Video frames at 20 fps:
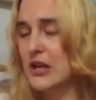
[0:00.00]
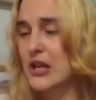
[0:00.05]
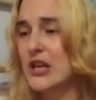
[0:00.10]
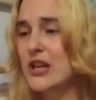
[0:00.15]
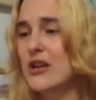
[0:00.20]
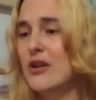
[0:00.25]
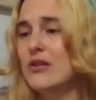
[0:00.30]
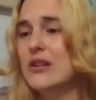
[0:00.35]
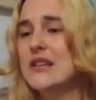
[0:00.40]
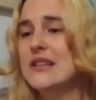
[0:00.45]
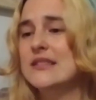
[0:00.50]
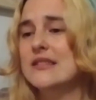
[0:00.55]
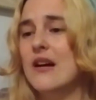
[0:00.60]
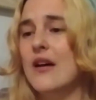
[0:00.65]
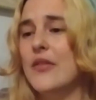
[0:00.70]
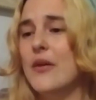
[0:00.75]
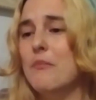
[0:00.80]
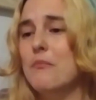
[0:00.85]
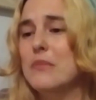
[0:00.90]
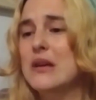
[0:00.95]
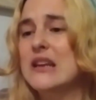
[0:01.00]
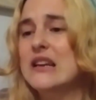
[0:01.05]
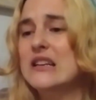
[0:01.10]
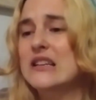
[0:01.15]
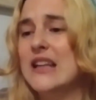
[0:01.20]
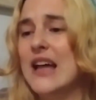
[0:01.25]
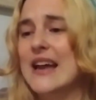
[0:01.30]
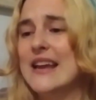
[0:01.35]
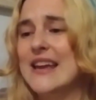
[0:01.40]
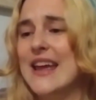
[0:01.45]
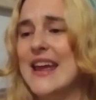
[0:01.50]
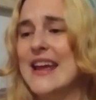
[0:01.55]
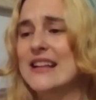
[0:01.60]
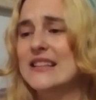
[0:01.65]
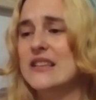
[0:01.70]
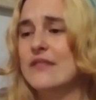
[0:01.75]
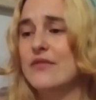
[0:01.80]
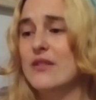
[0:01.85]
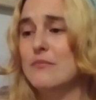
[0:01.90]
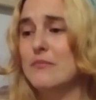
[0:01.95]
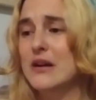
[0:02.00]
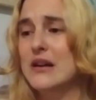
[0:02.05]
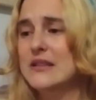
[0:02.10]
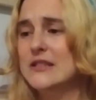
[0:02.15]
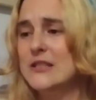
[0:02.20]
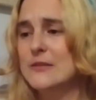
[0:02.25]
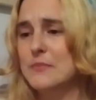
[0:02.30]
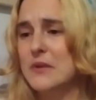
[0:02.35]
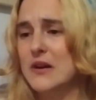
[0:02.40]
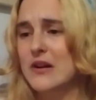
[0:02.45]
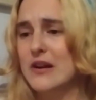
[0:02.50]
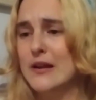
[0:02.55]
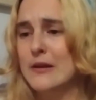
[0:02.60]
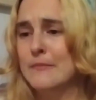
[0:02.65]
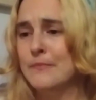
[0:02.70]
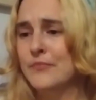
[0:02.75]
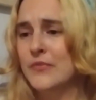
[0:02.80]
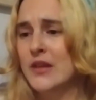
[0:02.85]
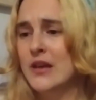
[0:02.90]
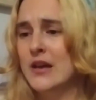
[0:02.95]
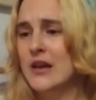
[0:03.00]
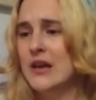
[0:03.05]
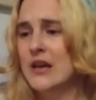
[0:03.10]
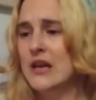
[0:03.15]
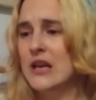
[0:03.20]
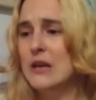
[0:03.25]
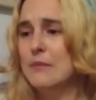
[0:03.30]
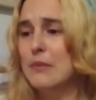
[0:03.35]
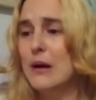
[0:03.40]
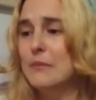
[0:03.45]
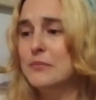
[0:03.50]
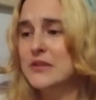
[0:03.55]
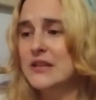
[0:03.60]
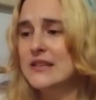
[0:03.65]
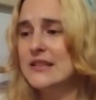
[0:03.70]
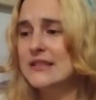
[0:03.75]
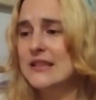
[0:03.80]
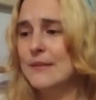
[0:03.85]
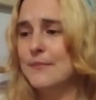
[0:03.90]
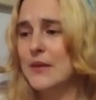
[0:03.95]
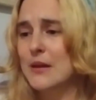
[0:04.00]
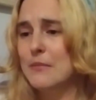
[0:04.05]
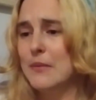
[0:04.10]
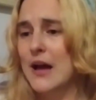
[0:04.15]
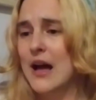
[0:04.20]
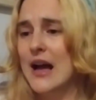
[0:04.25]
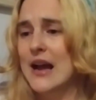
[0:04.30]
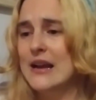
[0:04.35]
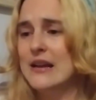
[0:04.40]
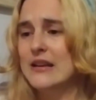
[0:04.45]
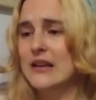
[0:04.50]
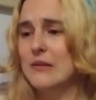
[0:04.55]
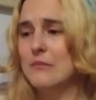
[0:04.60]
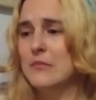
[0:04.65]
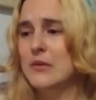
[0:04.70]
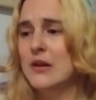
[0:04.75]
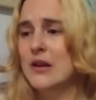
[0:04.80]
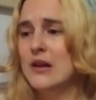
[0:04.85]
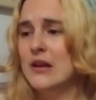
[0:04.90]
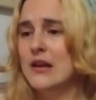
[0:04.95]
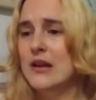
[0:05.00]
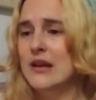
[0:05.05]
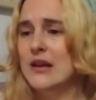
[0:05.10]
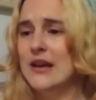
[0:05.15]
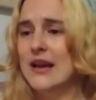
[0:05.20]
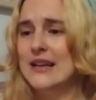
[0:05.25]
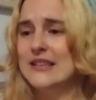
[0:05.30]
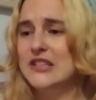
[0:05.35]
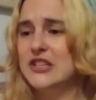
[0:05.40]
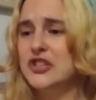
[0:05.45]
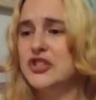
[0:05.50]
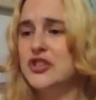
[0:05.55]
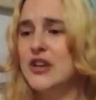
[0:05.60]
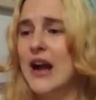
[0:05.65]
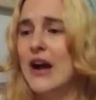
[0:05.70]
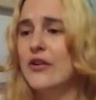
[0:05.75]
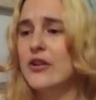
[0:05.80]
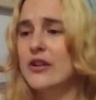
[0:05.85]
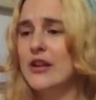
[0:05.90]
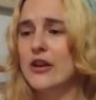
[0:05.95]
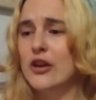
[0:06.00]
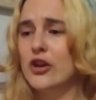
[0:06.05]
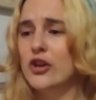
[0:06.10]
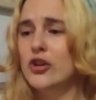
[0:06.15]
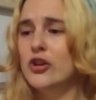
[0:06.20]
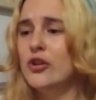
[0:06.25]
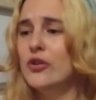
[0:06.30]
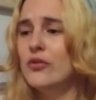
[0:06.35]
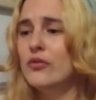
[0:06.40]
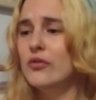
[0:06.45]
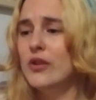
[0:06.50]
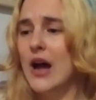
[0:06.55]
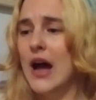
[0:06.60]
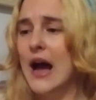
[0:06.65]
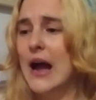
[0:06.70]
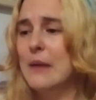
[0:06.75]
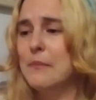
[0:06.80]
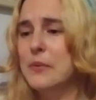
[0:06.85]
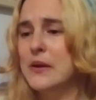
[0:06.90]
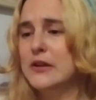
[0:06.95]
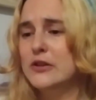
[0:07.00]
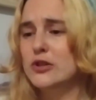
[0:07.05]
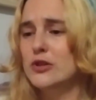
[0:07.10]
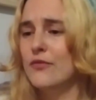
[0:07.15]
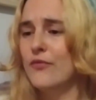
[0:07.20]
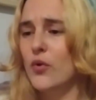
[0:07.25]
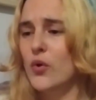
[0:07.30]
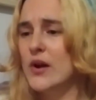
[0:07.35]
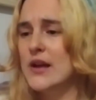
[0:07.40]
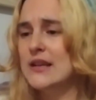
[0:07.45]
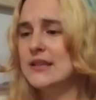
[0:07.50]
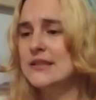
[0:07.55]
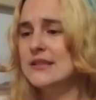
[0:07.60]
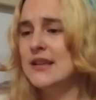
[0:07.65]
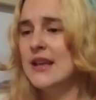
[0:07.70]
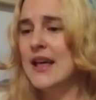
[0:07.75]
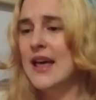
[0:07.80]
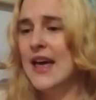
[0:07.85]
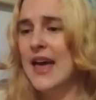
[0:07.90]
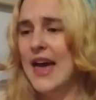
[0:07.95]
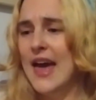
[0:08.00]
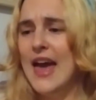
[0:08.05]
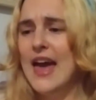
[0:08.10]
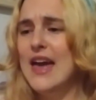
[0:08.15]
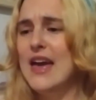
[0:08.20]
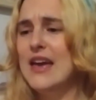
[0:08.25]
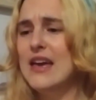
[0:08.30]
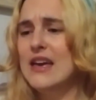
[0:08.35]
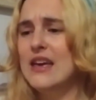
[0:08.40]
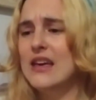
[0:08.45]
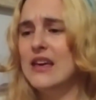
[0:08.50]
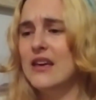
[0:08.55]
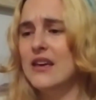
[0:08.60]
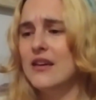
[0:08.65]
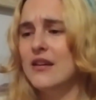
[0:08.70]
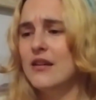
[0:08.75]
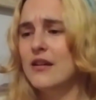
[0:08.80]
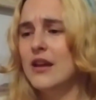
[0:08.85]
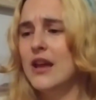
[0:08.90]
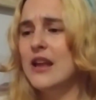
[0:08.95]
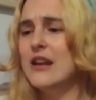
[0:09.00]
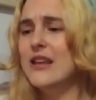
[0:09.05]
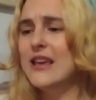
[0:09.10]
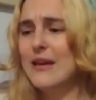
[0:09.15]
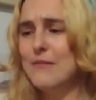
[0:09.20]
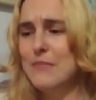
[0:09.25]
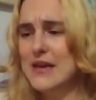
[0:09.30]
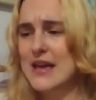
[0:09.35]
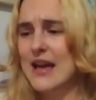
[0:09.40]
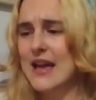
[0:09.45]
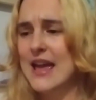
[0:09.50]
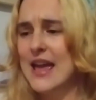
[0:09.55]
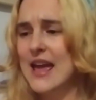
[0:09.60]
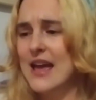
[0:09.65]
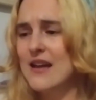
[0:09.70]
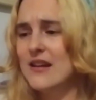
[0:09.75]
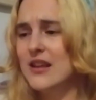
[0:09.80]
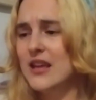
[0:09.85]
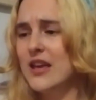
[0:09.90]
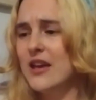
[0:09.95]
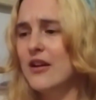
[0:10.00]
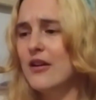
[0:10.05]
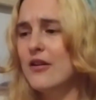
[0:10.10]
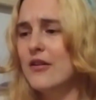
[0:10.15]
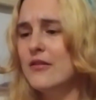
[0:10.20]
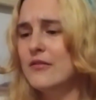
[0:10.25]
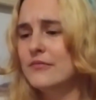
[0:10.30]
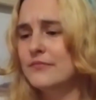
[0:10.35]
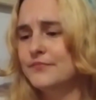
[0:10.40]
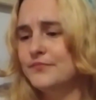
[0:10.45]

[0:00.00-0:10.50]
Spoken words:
he only saw the mitten-like hands of the Mud Spirit. He bumped into something behind him as it shouted in a cute, high-pitched voice, "Hey, can you give me a hand here?"